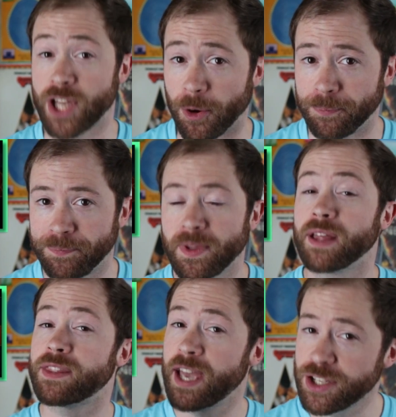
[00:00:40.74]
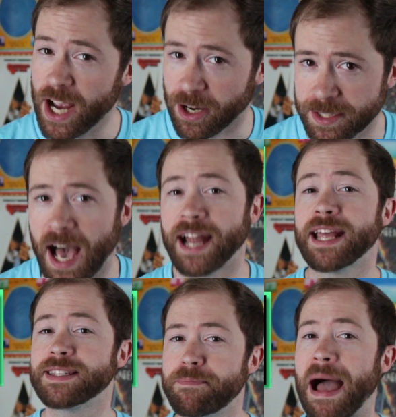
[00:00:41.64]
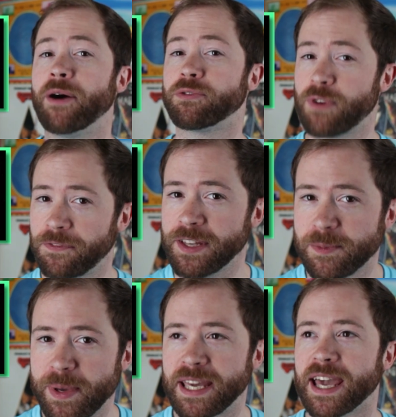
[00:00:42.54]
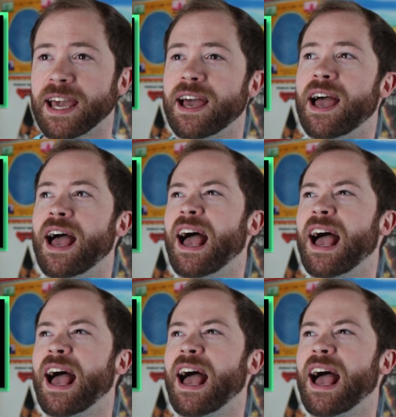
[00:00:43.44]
So, The Hitchhiker's Guide is about, roughly speaking,